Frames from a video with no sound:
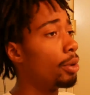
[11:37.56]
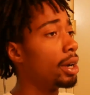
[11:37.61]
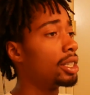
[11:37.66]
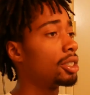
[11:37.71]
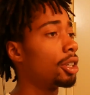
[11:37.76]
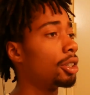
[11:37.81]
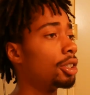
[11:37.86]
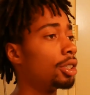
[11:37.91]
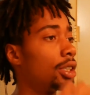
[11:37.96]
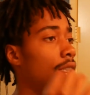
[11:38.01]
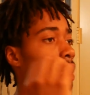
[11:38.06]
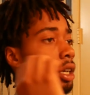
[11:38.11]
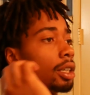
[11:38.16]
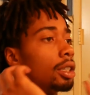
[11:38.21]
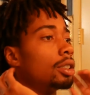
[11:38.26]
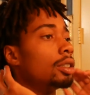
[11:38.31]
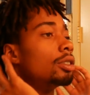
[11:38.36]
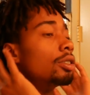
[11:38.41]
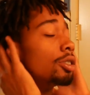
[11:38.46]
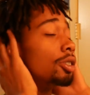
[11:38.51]
waste on a
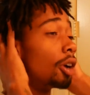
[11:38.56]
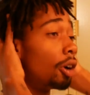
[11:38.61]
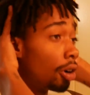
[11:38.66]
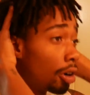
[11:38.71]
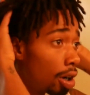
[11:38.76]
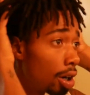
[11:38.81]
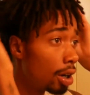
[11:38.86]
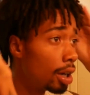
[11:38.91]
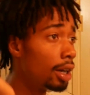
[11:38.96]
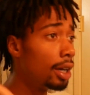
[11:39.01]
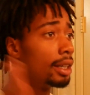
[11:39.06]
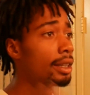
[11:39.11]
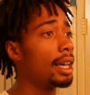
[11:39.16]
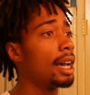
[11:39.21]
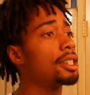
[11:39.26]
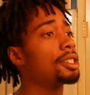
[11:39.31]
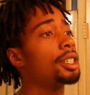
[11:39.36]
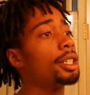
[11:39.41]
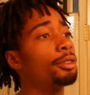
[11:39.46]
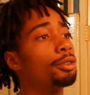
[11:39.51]
shake. So
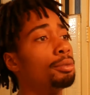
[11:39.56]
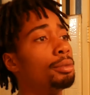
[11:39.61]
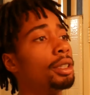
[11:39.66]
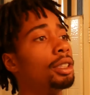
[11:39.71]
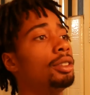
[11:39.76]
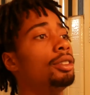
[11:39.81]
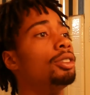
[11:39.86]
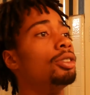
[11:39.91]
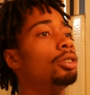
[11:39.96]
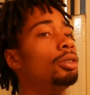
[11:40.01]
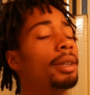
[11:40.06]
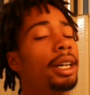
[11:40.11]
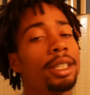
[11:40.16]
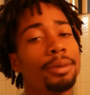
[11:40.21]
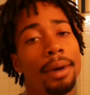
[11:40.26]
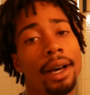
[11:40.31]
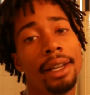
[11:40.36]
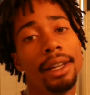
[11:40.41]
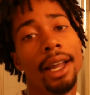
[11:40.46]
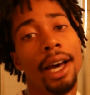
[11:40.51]
that's it for me, YouTube.
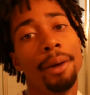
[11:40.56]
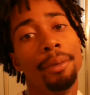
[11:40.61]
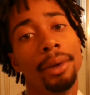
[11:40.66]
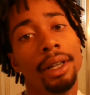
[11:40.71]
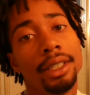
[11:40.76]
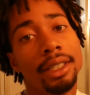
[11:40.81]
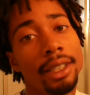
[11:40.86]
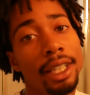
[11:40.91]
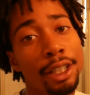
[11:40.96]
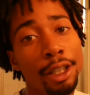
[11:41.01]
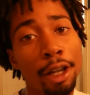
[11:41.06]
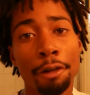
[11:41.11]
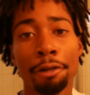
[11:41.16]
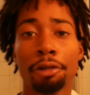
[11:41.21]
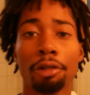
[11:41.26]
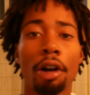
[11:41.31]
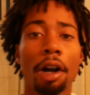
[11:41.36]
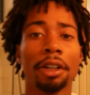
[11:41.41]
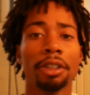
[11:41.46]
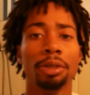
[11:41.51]
That's my 9 months. Thank y'all for
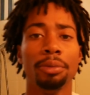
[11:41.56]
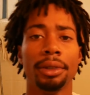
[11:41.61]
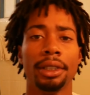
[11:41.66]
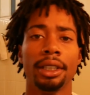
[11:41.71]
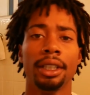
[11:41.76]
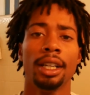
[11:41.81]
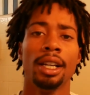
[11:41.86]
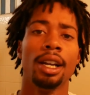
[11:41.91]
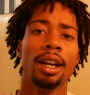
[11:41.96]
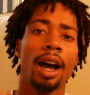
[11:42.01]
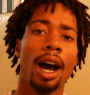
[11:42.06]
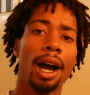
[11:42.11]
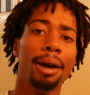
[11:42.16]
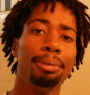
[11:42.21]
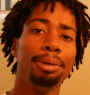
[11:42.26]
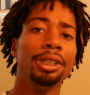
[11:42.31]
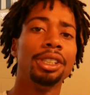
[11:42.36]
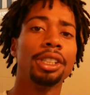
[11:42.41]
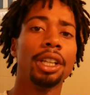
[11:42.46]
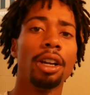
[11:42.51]
rocking with me. I
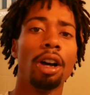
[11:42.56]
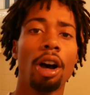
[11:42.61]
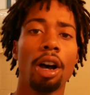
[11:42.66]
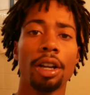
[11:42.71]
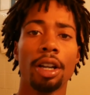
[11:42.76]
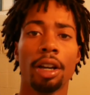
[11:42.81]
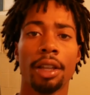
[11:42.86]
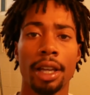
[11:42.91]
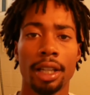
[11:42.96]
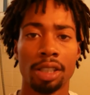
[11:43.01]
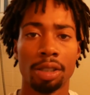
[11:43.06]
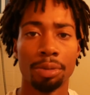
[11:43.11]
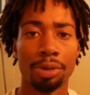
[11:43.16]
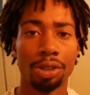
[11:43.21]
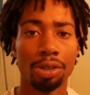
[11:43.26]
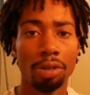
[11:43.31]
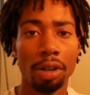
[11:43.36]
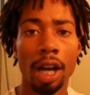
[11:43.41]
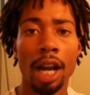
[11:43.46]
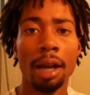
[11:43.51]
appreciate all y'all that
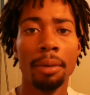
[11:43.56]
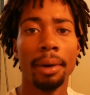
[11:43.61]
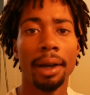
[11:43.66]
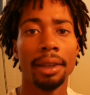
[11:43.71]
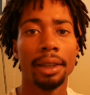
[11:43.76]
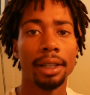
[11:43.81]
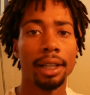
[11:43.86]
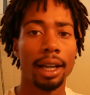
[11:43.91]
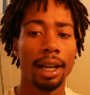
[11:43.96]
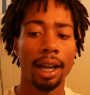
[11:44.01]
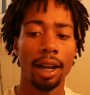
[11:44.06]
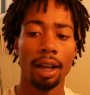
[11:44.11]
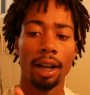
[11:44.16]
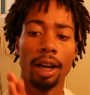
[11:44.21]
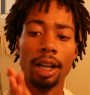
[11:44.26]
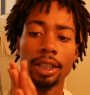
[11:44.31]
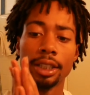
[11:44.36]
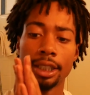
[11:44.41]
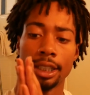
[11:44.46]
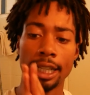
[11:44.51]
subscribe. I think I got
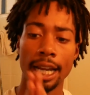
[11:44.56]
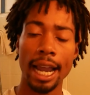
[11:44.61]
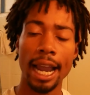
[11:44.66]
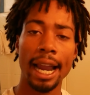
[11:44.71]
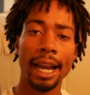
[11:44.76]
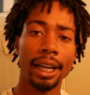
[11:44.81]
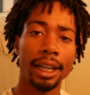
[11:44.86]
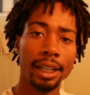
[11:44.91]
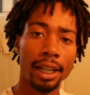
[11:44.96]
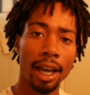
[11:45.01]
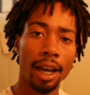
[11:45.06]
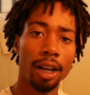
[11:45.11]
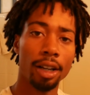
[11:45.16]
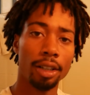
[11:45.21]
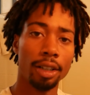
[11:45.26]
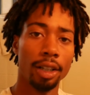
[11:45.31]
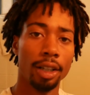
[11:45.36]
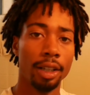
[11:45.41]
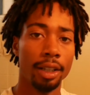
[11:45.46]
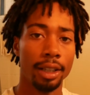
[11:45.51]
180
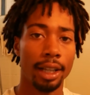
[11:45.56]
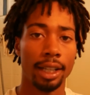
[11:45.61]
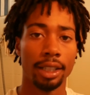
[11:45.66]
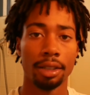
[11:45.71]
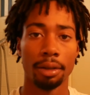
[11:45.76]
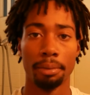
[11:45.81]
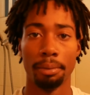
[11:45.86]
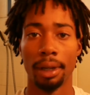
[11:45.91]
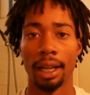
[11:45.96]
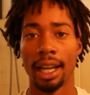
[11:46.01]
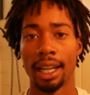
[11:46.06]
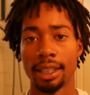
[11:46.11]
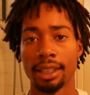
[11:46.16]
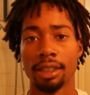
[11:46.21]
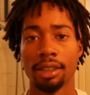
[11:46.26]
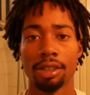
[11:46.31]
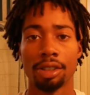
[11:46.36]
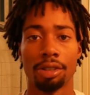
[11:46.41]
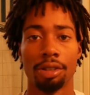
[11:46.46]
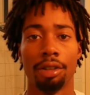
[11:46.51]
now. That's a
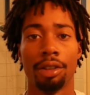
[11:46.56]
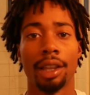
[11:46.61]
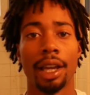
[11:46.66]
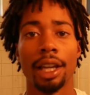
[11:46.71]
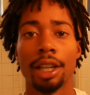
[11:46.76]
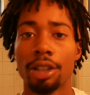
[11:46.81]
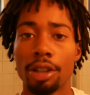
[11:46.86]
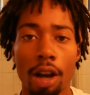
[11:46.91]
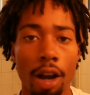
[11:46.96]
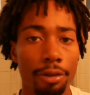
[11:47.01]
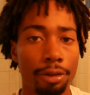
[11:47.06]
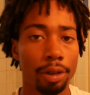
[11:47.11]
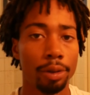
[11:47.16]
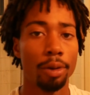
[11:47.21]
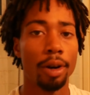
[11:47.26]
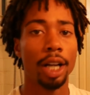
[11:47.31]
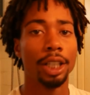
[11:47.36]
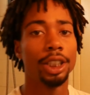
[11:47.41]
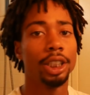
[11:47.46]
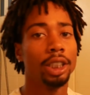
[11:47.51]
blessing. So thank y'all for
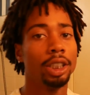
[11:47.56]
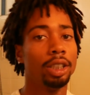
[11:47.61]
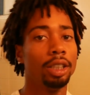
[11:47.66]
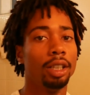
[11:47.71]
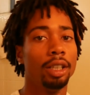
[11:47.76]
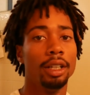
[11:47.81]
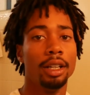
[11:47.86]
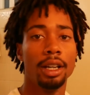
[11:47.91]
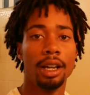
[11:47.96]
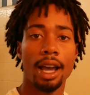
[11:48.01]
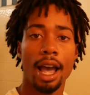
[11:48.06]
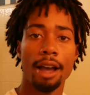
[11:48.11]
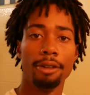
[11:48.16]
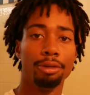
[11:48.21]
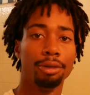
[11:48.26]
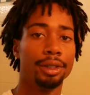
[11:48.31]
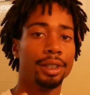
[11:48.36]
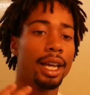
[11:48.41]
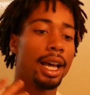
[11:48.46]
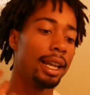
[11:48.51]
watching.
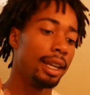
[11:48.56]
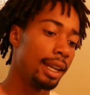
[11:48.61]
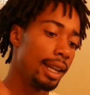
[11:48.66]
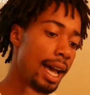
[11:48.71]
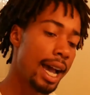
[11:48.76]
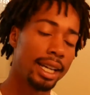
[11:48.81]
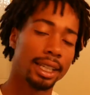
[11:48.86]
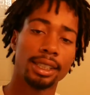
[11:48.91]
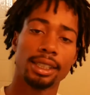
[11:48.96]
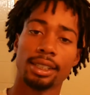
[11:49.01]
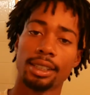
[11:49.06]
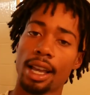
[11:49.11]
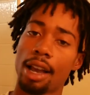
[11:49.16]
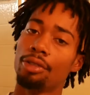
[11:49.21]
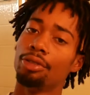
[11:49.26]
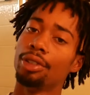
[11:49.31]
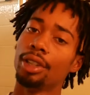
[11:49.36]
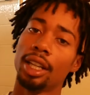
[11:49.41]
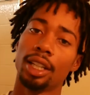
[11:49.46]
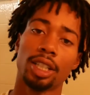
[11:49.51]
Everyone that likes,
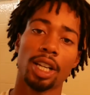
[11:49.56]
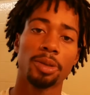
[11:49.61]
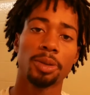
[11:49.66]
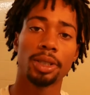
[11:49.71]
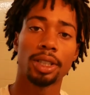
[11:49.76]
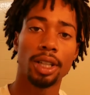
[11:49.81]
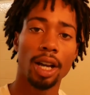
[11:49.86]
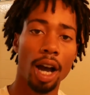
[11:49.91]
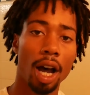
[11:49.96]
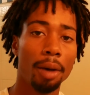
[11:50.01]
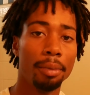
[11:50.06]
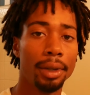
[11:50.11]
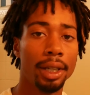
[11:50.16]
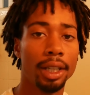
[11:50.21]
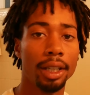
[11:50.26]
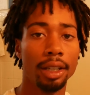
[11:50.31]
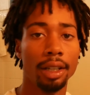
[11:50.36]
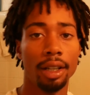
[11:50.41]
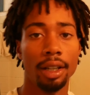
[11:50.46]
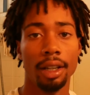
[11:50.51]
everyone that drops a
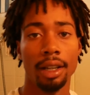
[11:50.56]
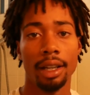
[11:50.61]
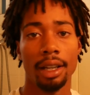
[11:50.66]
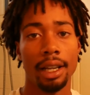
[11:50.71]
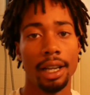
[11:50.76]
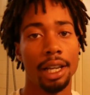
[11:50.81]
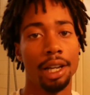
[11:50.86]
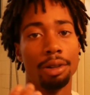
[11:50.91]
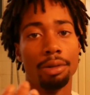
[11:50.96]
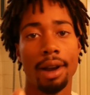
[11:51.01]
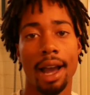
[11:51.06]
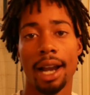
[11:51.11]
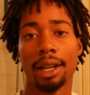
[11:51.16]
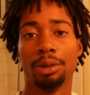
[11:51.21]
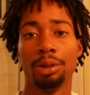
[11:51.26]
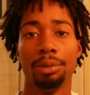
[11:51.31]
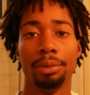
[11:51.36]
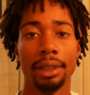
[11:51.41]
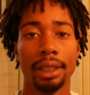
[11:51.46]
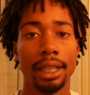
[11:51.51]
comment, interact
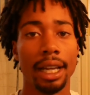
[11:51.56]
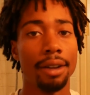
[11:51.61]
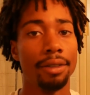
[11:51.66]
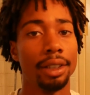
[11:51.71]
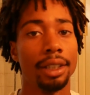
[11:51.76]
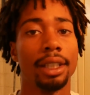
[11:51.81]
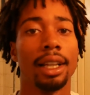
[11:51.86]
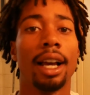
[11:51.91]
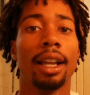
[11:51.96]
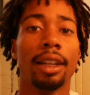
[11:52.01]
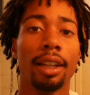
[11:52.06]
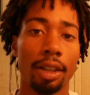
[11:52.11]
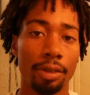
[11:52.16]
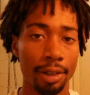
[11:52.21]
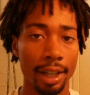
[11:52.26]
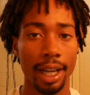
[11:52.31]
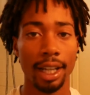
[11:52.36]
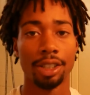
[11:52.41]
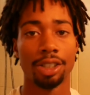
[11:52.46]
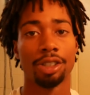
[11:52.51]
with me, everything. I
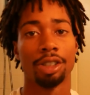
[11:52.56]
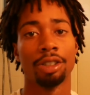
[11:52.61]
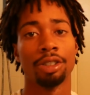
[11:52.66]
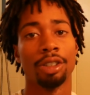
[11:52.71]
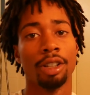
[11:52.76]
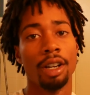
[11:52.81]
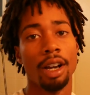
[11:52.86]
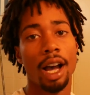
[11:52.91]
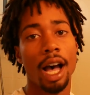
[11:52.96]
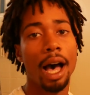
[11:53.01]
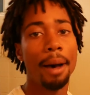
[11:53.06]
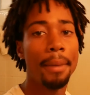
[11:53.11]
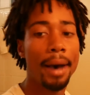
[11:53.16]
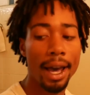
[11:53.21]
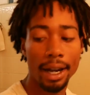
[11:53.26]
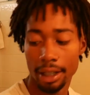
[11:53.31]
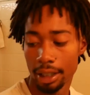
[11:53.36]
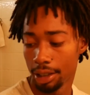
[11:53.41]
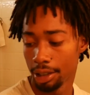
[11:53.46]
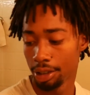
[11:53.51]
love that. So I'm
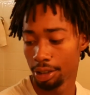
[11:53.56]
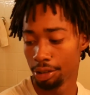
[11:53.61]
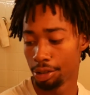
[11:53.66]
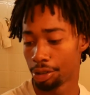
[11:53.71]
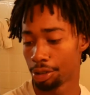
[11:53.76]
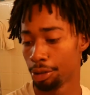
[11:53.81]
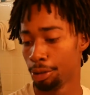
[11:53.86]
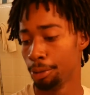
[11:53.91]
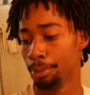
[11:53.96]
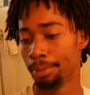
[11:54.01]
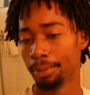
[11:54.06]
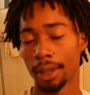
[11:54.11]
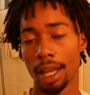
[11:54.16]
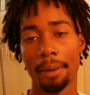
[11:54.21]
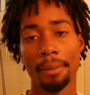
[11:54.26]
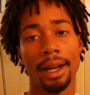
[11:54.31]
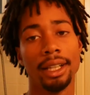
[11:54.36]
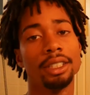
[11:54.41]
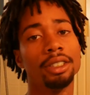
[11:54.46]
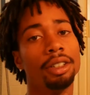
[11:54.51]
out of here, YouTube.
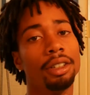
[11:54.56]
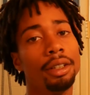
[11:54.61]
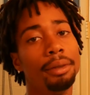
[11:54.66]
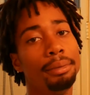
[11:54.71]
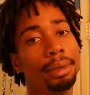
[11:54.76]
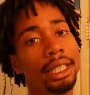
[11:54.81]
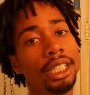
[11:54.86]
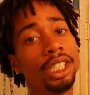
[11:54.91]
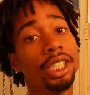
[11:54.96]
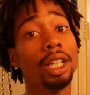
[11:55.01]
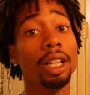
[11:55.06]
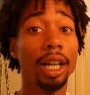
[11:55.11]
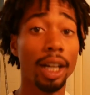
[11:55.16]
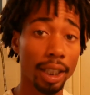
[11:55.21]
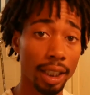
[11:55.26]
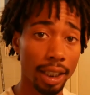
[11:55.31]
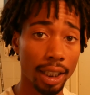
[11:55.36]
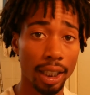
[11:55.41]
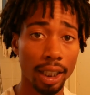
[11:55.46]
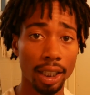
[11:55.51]
I'm about to go to the beach
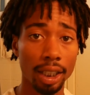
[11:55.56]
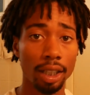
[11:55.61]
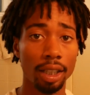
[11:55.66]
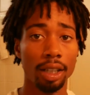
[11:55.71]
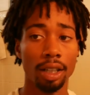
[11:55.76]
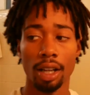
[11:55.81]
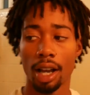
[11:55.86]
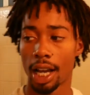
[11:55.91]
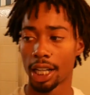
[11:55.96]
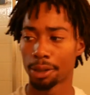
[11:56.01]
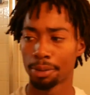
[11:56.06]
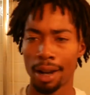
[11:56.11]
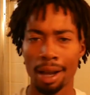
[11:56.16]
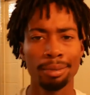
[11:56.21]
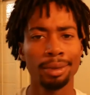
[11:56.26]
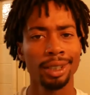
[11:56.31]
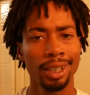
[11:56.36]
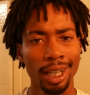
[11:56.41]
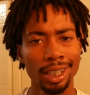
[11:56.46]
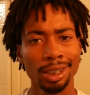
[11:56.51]
again. I should
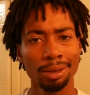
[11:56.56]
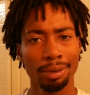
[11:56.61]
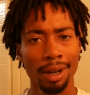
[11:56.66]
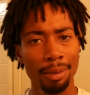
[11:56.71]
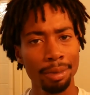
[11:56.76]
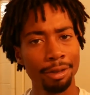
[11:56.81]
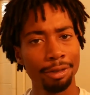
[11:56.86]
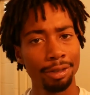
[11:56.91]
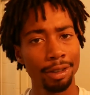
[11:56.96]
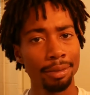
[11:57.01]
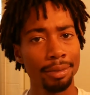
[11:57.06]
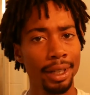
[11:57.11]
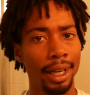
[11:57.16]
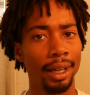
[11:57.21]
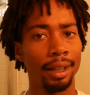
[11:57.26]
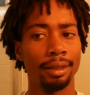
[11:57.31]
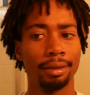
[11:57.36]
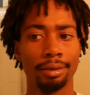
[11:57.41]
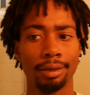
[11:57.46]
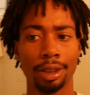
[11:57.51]
probably film
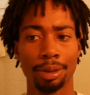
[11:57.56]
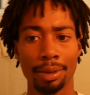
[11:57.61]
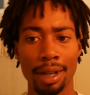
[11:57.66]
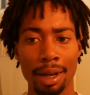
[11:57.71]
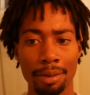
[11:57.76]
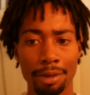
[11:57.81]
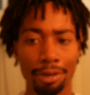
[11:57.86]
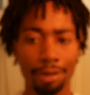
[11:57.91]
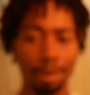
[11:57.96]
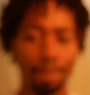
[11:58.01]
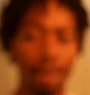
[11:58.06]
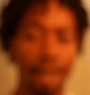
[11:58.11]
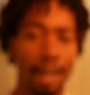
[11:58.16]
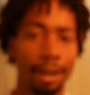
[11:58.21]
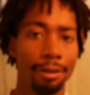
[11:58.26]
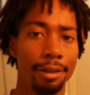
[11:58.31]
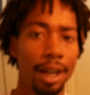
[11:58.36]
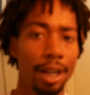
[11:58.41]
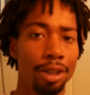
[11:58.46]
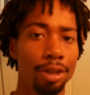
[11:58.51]
that
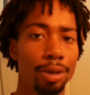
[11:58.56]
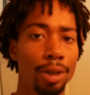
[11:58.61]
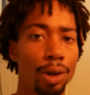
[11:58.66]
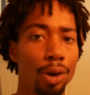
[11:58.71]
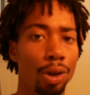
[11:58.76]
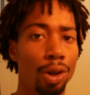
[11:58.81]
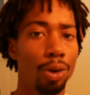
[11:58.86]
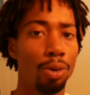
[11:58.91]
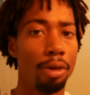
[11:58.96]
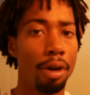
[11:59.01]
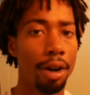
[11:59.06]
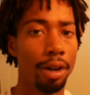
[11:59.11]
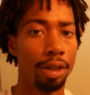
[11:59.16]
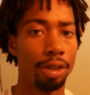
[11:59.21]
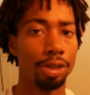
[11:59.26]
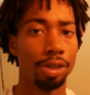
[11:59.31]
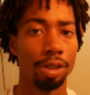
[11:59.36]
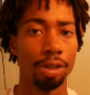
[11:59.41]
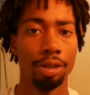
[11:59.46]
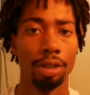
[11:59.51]
if I do go in the
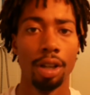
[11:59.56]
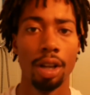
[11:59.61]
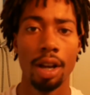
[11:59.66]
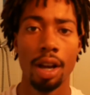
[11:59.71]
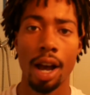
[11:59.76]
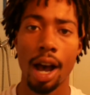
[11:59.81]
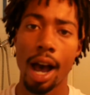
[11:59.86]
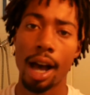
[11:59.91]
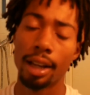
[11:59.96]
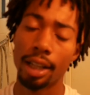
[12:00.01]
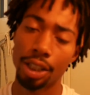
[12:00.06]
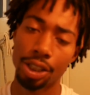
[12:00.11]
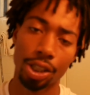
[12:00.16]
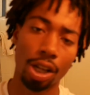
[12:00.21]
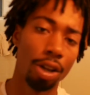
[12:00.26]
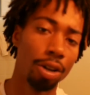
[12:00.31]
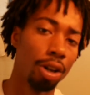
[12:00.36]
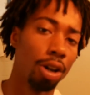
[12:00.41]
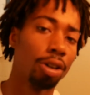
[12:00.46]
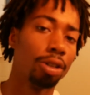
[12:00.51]
water. So I'll let
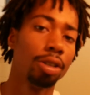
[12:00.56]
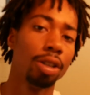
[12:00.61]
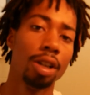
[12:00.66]
y'all know.